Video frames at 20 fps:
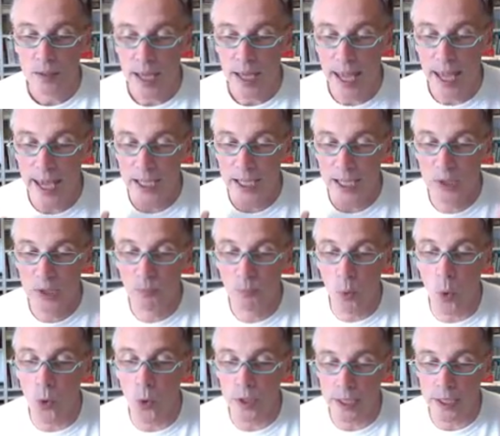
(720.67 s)

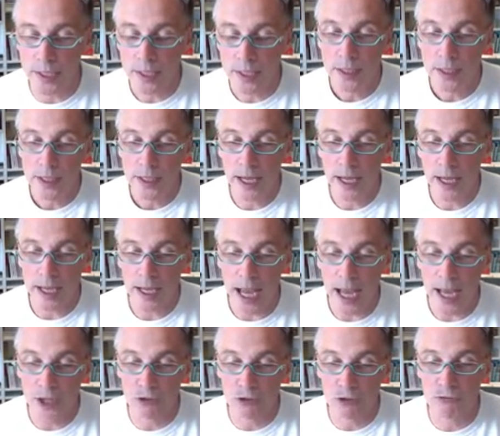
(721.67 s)
export it
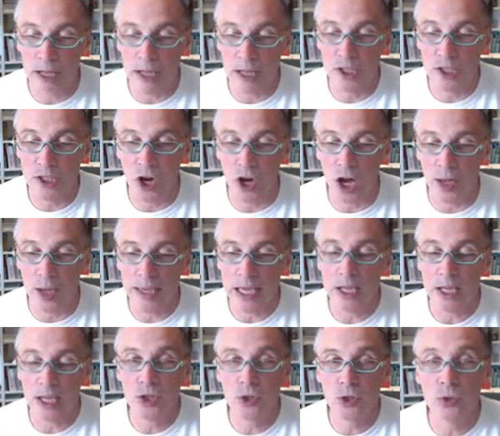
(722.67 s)
as a runtime
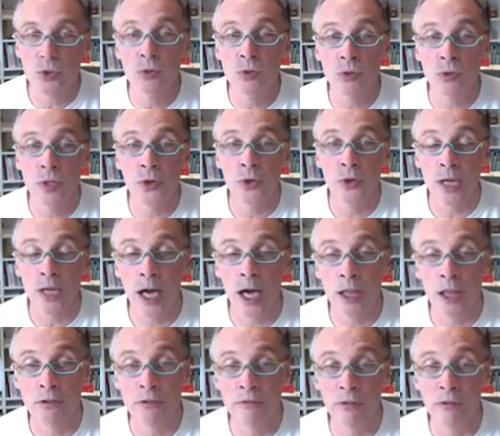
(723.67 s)
into those
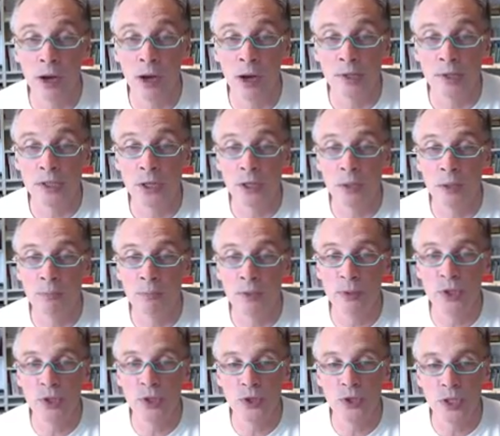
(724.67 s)
other environments. So it
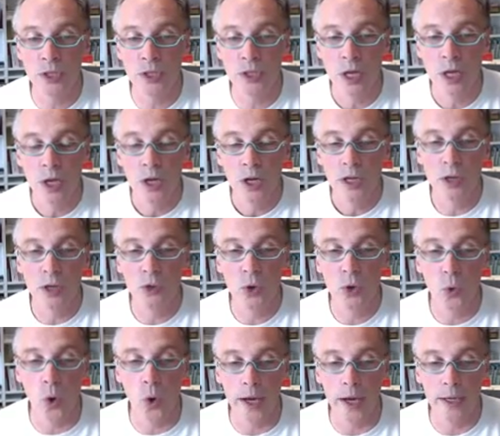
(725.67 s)
produces,
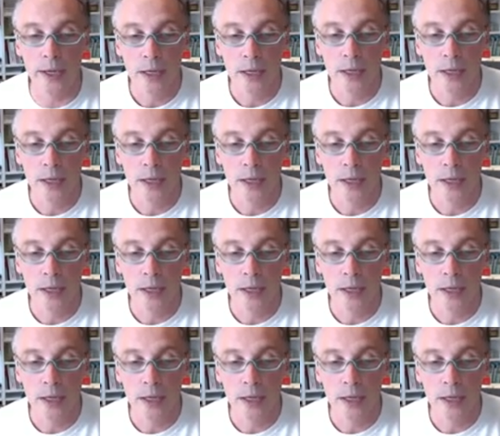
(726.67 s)
quite